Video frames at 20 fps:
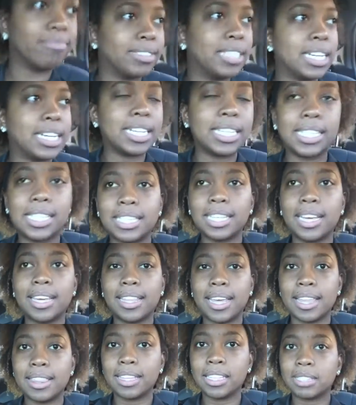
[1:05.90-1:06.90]
didn't say
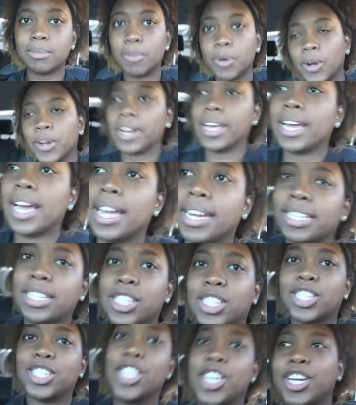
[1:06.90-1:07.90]
that this morning, I
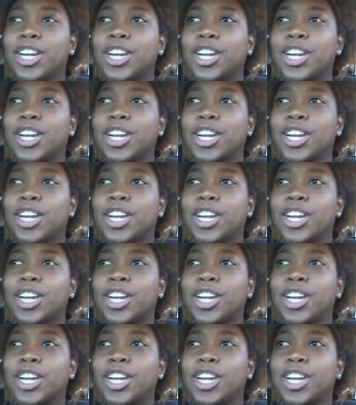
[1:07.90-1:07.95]
just, you